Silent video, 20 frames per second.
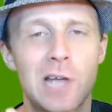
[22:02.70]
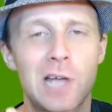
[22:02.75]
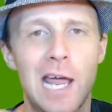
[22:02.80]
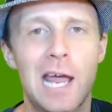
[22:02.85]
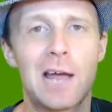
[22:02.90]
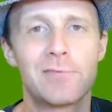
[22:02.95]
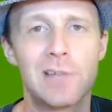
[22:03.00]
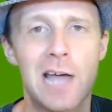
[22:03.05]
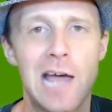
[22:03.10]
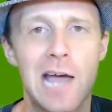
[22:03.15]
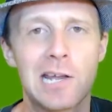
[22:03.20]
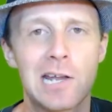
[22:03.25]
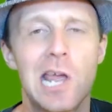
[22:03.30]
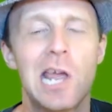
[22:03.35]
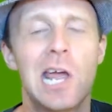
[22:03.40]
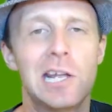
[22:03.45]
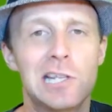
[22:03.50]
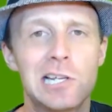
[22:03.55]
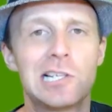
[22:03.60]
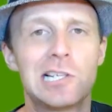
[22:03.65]
We're supposed to have that
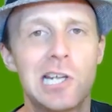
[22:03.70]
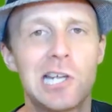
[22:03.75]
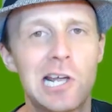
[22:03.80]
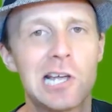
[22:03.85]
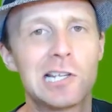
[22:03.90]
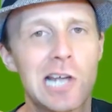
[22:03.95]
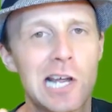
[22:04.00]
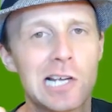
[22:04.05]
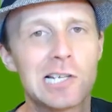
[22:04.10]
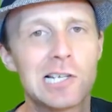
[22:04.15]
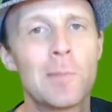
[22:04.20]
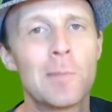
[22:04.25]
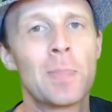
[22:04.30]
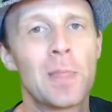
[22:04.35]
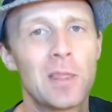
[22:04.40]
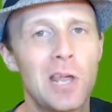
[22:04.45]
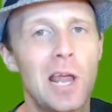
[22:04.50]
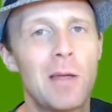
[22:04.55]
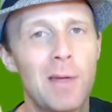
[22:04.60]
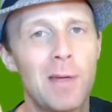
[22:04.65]
in the CSS
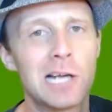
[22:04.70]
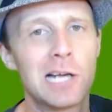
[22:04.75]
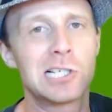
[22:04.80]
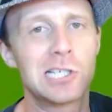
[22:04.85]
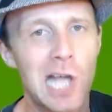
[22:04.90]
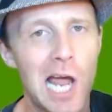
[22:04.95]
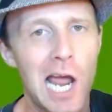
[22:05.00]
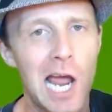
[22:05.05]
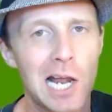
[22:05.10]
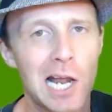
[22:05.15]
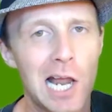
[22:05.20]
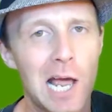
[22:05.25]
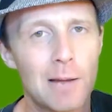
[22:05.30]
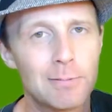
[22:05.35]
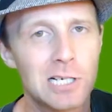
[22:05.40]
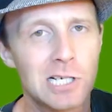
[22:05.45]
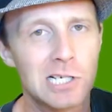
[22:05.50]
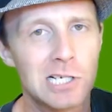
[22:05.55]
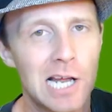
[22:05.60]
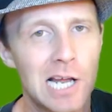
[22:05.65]
theming style
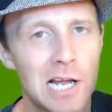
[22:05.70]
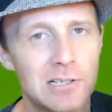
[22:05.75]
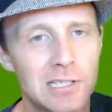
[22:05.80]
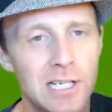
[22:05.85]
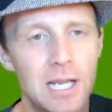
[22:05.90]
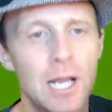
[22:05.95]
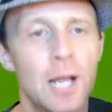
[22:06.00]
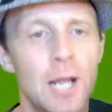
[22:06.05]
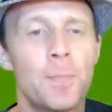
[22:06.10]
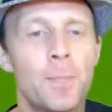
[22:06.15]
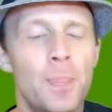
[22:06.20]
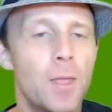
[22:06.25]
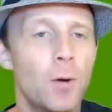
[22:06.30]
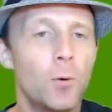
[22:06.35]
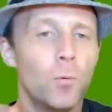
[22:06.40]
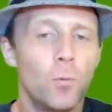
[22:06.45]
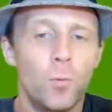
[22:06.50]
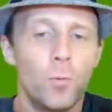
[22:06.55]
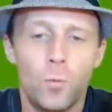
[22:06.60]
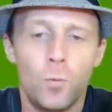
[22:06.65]
options now. See,
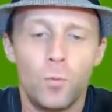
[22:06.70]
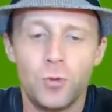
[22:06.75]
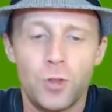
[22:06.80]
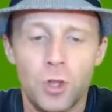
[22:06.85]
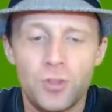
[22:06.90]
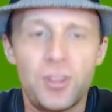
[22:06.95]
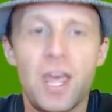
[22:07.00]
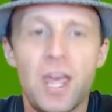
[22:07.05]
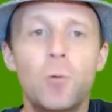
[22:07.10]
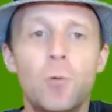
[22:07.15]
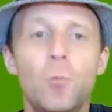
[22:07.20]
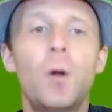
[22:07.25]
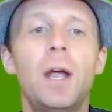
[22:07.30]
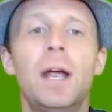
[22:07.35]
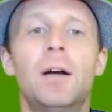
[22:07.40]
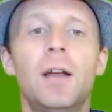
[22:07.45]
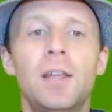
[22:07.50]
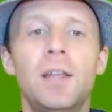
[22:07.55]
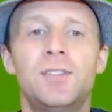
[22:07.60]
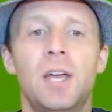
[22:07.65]
then
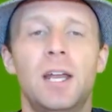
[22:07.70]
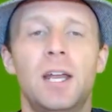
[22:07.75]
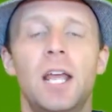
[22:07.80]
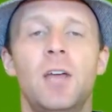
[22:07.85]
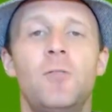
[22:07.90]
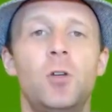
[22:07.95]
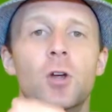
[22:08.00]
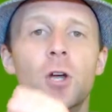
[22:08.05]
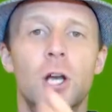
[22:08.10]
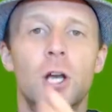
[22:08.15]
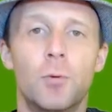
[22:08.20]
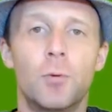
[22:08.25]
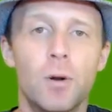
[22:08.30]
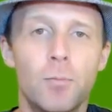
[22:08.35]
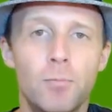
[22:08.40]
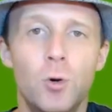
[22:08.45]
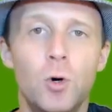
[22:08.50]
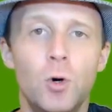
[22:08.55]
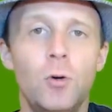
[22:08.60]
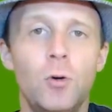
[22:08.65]
where is it? If you're going to
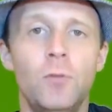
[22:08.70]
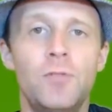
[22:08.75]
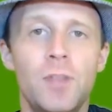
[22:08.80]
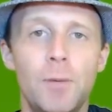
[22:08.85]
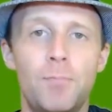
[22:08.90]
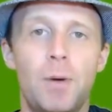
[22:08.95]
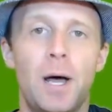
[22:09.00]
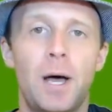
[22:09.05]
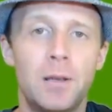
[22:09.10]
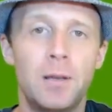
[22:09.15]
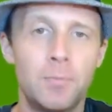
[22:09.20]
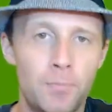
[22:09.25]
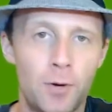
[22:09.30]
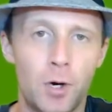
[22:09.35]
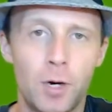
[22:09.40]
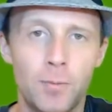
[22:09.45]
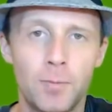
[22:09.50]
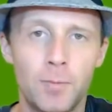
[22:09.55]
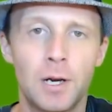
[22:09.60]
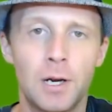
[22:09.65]
remove the button
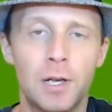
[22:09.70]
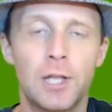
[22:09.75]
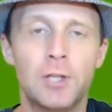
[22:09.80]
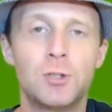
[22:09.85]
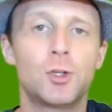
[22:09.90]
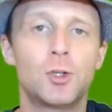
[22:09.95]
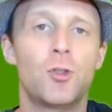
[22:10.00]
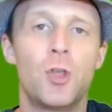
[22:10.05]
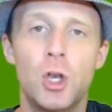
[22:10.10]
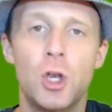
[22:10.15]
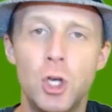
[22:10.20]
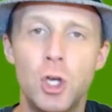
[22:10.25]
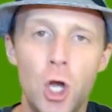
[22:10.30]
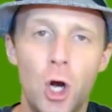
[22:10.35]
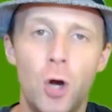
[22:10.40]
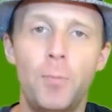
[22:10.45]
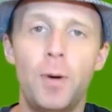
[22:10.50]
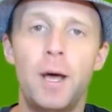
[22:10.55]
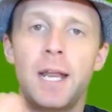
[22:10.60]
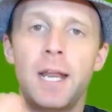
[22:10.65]
permanently so that
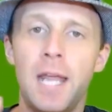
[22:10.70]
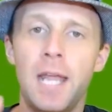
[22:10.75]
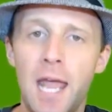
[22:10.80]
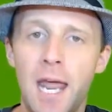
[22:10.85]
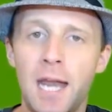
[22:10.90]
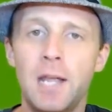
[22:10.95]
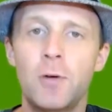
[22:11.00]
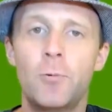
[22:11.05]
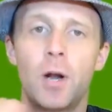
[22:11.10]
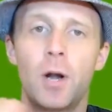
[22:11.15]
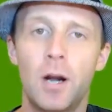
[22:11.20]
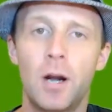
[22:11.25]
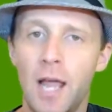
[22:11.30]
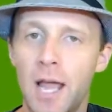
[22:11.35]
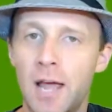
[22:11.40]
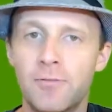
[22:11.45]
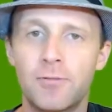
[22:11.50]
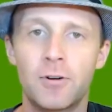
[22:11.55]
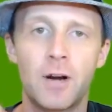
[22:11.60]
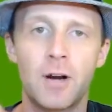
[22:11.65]
nobody
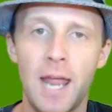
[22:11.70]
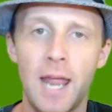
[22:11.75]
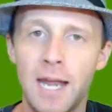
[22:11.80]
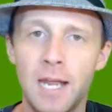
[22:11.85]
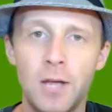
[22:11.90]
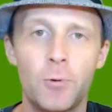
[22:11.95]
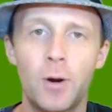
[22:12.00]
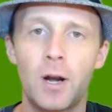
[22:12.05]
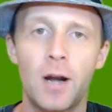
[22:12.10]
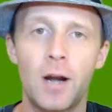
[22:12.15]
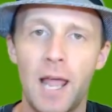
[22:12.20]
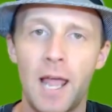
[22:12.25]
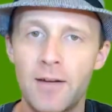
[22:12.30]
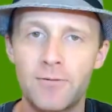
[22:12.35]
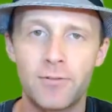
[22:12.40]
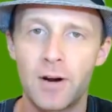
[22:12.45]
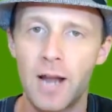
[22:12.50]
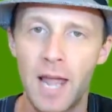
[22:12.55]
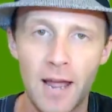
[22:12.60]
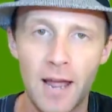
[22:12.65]
anywhere, ever, anywhere,
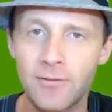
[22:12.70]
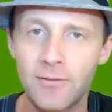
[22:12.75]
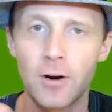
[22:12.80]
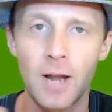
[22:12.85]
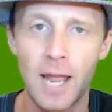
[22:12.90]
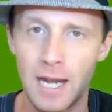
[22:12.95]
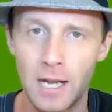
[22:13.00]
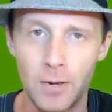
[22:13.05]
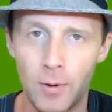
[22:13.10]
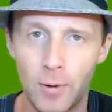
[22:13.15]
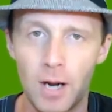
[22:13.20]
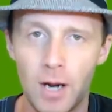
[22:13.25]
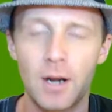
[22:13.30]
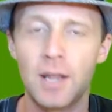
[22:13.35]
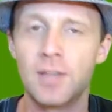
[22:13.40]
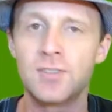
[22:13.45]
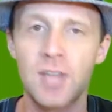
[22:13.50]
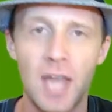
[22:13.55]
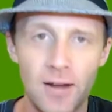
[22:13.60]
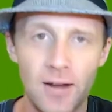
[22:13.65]
ever, ever,
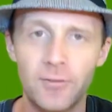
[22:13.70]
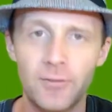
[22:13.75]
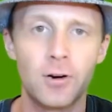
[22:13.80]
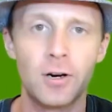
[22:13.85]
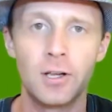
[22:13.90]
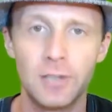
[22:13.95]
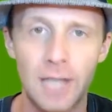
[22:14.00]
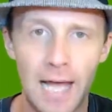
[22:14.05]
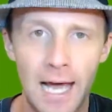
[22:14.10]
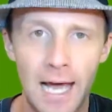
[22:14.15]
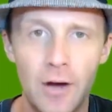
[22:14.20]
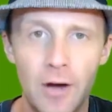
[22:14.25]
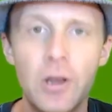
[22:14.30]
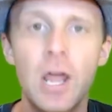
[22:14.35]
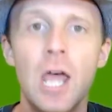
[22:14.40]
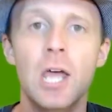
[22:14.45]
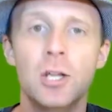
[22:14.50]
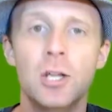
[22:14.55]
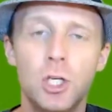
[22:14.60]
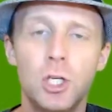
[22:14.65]
anywhere is ever
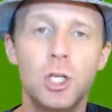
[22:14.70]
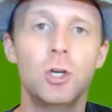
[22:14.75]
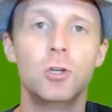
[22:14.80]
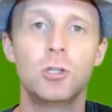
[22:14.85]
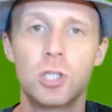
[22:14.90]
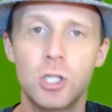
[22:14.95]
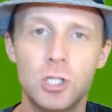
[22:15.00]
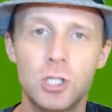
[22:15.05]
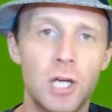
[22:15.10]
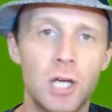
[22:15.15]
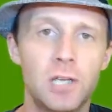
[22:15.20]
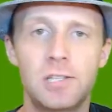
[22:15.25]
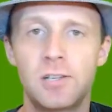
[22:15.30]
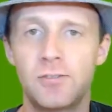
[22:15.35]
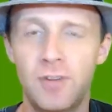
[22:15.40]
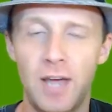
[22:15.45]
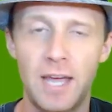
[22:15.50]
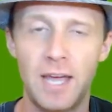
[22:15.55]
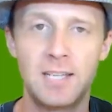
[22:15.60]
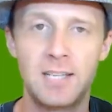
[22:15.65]
allowed to use the
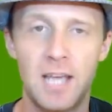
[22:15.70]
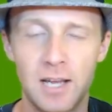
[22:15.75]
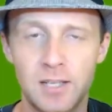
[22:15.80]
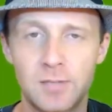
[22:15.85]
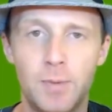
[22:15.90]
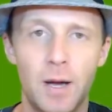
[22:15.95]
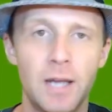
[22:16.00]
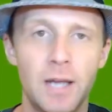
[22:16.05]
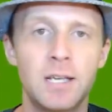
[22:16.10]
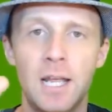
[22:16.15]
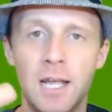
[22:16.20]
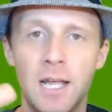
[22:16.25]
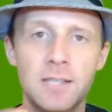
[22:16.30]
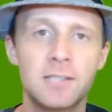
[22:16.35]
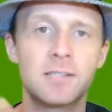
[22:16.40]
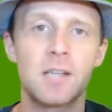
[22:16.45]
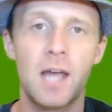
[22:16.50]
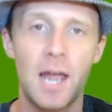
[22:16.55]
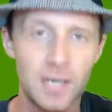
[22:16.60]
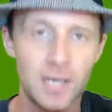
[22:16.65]
justify text button
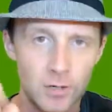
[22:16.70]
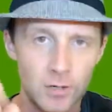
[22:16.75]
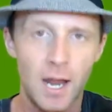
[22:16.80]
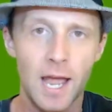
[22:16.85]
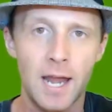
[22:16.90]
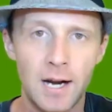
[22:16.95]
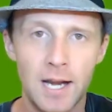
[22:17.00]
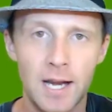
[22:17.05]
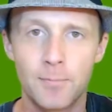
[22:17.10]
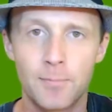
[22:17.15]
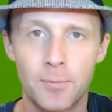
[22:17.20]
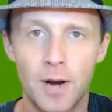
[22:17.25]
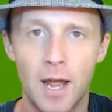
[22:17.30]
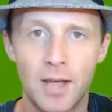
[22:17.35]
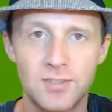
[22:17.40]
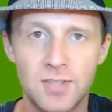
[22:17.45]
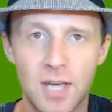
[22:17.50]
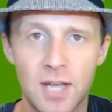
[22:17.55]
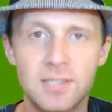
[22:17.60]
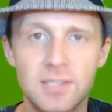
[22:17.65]
inside your editing
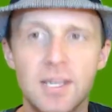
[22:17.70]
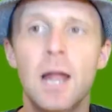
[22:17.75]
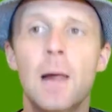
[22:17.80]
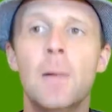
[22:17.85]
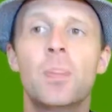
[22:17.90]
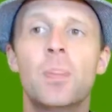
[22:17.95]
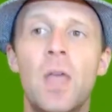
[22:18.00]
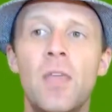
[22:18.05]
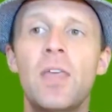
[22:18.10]
process,